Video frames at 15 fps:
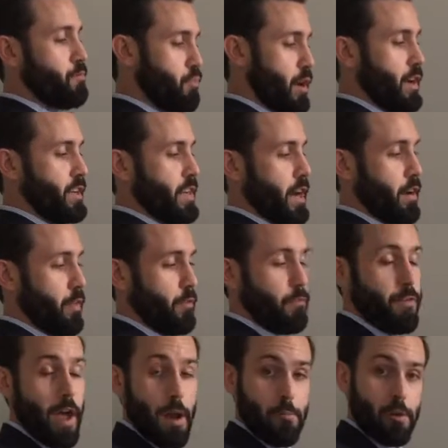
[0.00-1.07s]
breakdown of the
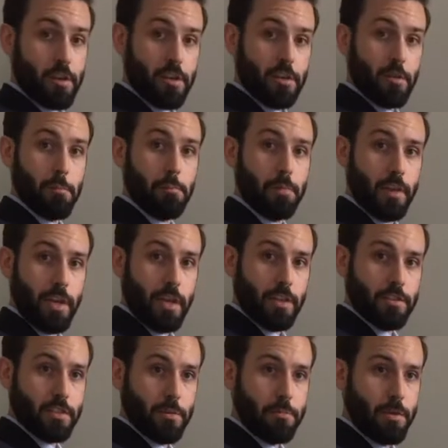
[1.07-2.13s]
fabric in the
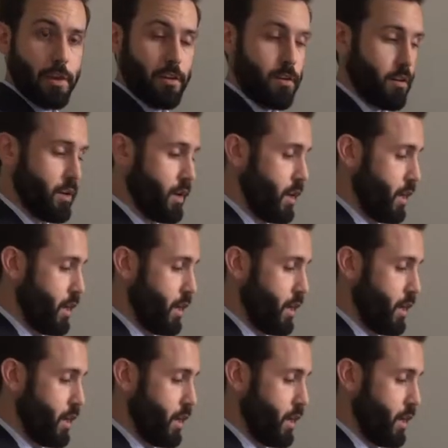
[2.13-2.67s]
blades up here.